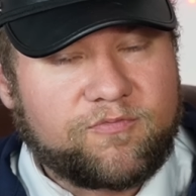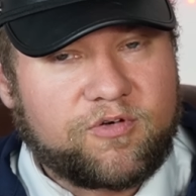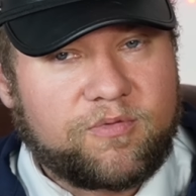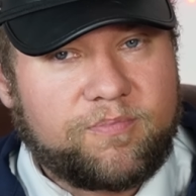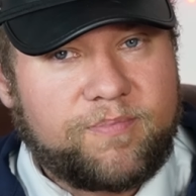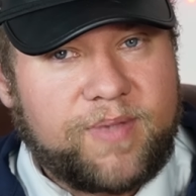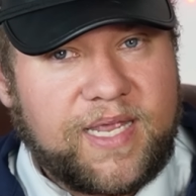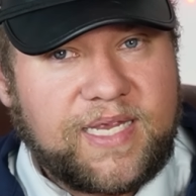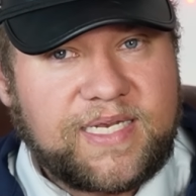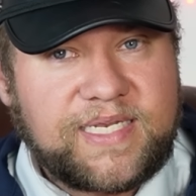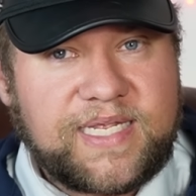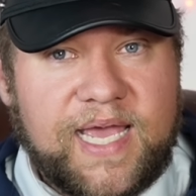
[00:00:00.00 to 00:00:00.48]
from
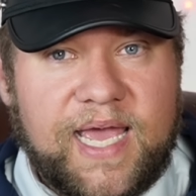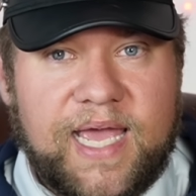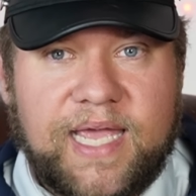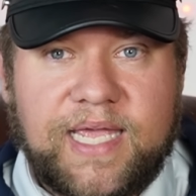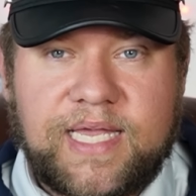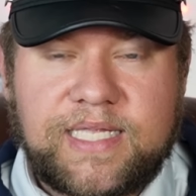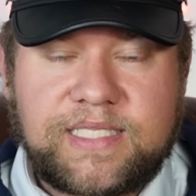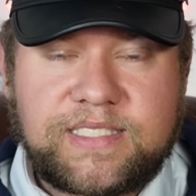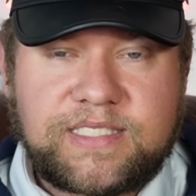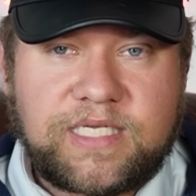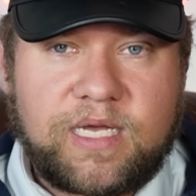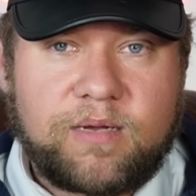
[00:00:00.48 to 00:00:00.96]
Maytag
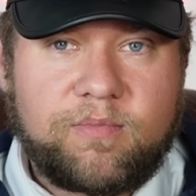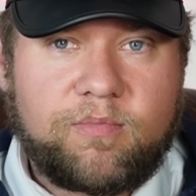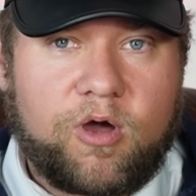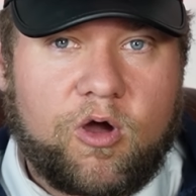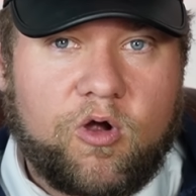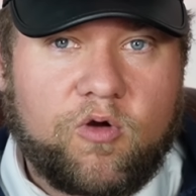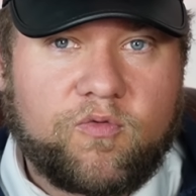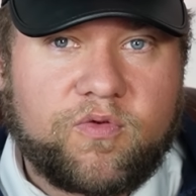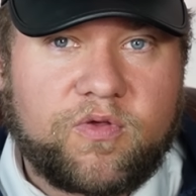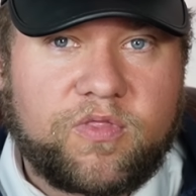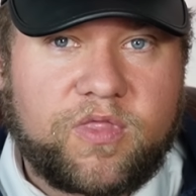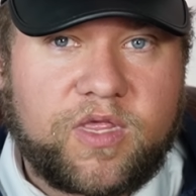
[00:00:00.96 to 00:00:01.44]
and some
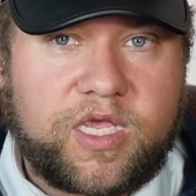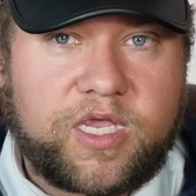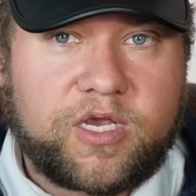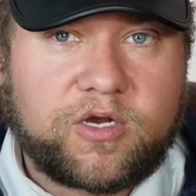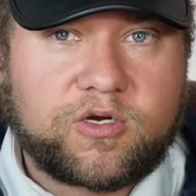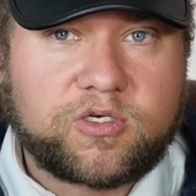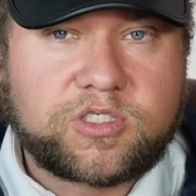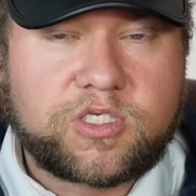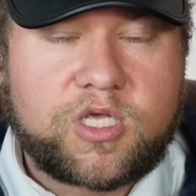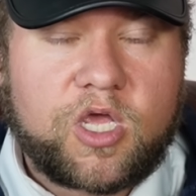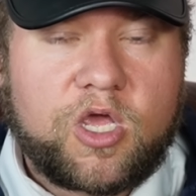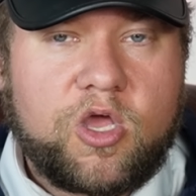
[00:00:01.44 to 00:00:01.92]
over the
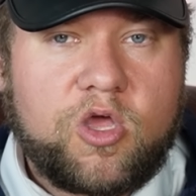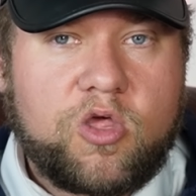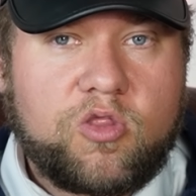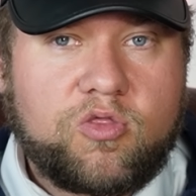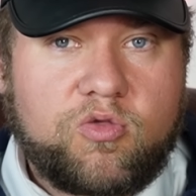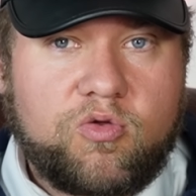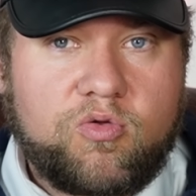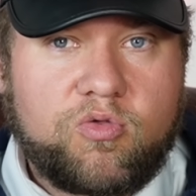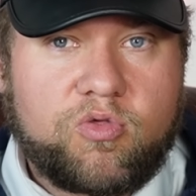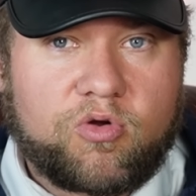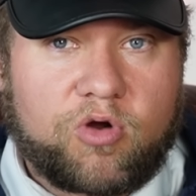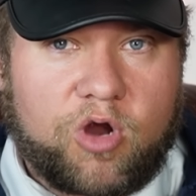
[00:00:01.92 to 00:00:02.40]
years
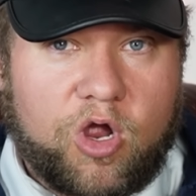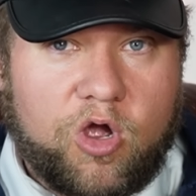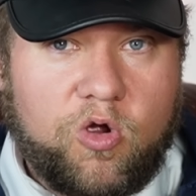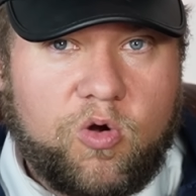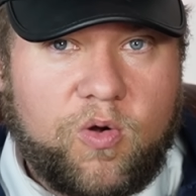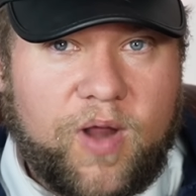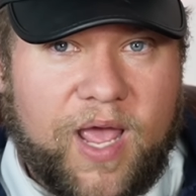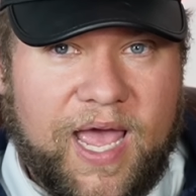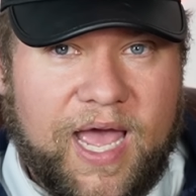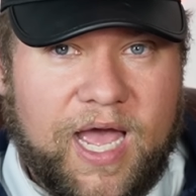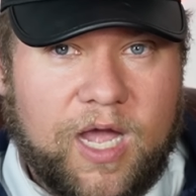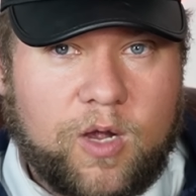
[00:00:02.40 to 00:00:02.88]
through their
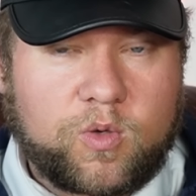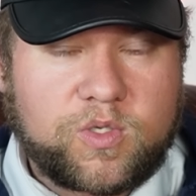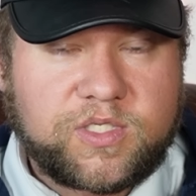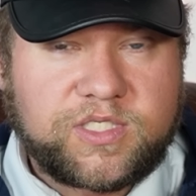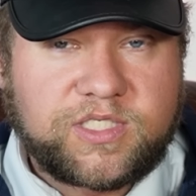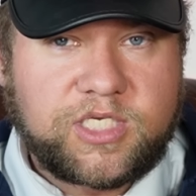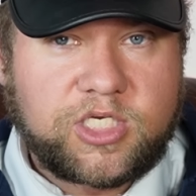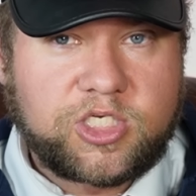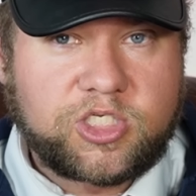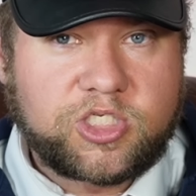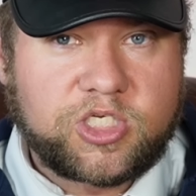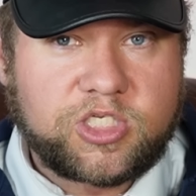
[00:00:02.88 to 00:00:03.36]
own
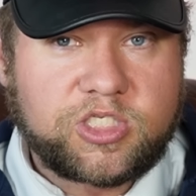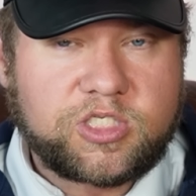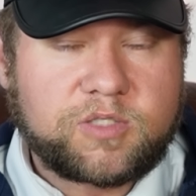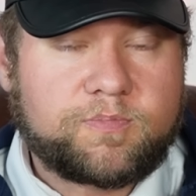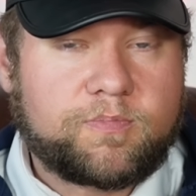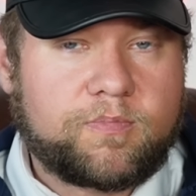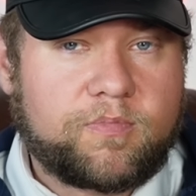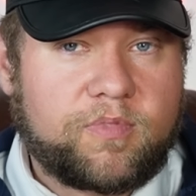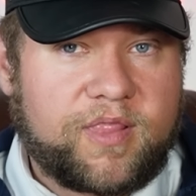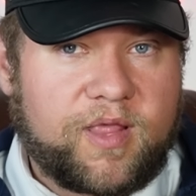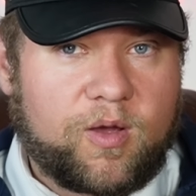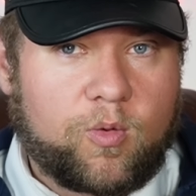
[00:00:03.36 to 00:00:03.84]
acquisitions
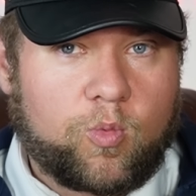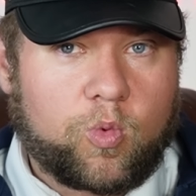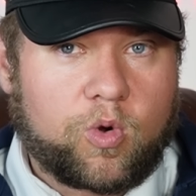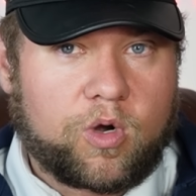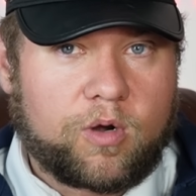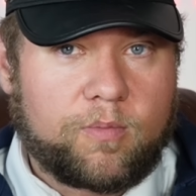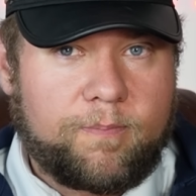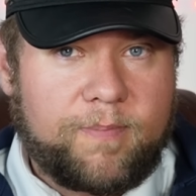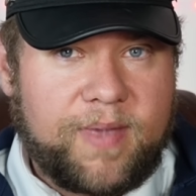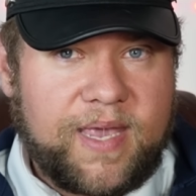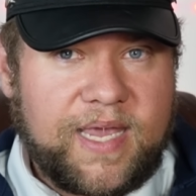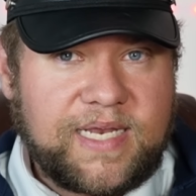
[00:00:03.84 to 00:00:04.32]
that
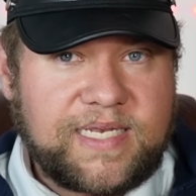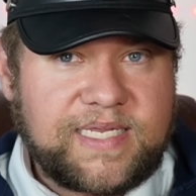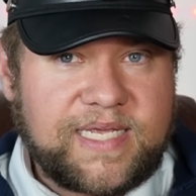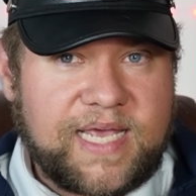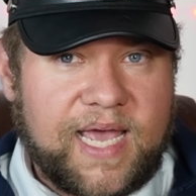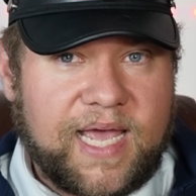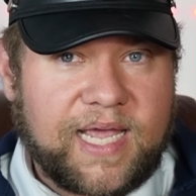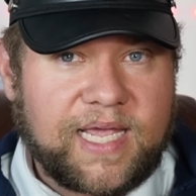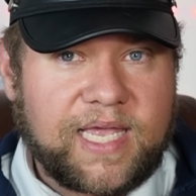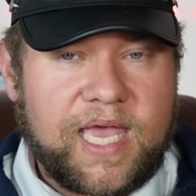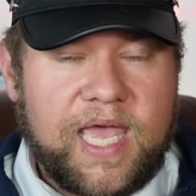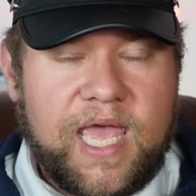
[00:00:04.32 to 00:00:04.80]
weren't
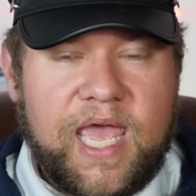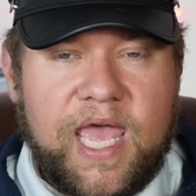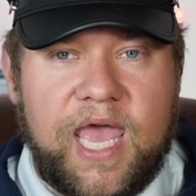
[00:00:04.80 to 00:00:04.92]
Maytag.